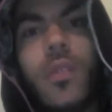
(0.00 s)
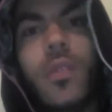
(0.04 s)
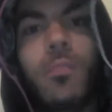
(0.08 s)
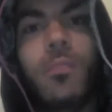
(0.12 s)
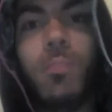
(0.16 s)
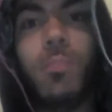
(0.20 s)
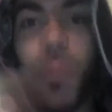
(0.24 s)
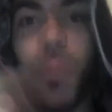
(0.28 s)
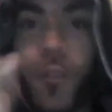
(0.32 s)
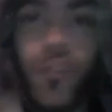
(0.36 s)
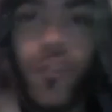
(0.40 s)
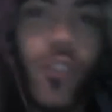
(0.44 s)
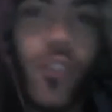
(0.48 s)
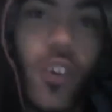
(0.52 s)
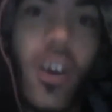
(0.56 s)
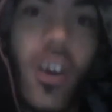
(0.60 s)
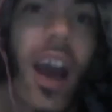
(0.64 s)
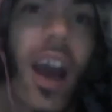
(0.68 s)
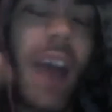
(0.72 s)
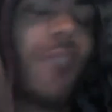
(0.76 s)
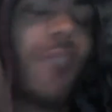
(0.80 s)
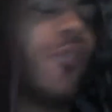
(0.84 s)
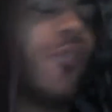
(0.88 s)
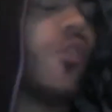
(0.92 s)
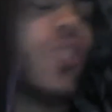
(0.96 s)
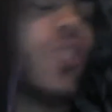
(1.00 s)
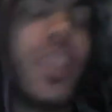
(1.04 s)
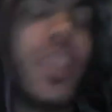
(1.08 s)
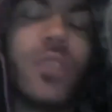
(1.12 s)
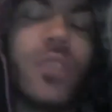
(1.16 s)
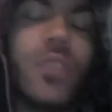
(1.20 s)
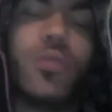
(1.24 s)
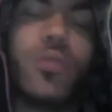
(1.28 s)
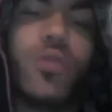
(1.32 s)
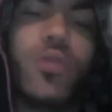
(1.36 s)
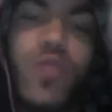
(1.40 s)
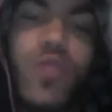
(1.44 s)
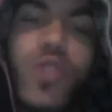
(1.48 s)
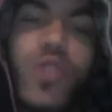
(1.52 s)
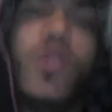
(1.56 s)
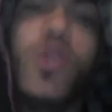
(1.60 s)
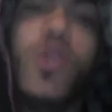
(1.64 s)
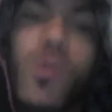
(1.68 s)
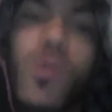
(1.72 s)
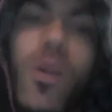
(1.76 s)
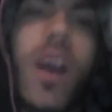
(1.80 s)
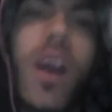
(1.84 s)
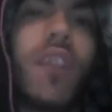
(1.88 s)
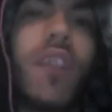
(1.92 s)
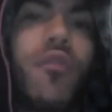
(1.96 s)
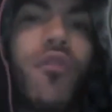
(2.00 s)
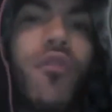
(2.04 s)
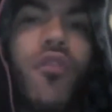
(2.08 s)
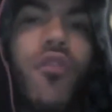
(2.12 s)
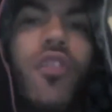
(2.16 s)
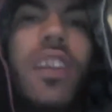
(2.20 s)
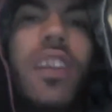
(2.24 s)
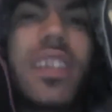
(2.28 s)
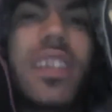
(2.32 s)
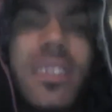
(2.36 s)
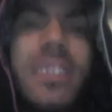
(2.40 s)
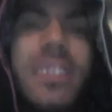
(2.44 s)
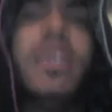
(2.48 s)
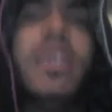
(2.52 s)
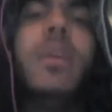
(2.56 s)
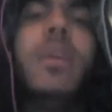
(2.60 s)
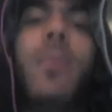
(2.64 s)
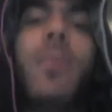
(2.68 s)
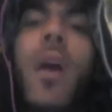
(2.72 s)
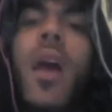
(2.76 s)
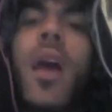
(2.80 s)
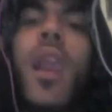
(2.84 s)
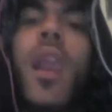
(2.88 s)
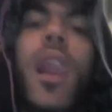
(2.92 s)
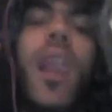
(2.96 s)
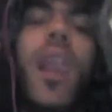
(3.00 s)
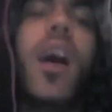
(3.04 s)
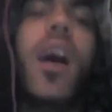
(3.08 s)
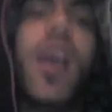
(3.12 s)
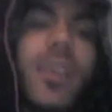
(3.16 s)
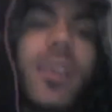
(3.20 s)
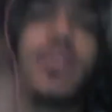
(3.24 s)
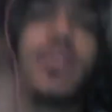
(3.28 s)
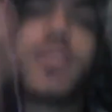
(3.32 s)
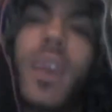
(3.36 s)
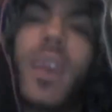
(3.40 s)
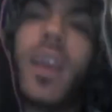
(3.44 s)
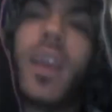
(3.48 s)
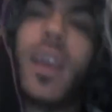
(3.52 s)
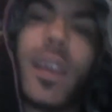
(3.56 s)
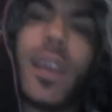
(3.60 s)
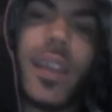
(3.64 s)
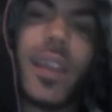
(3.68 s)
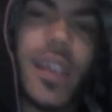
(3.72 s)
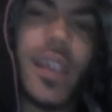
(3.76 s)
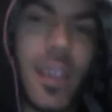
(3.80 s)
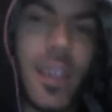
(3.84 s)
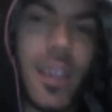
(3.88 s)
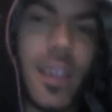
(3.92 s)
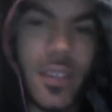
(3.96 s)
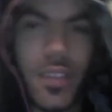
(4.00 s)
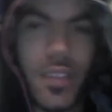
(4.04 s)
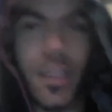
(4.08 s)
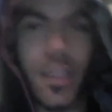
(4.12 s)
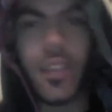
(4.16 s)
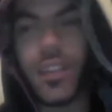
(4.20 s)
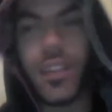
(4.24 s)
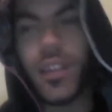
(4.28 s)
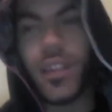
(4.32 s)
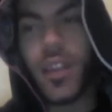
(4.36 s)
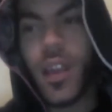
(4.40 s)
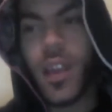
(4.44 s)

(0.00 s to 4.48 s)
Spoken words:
Before, I thought this was 2-1, 3-zip, Lux, easily.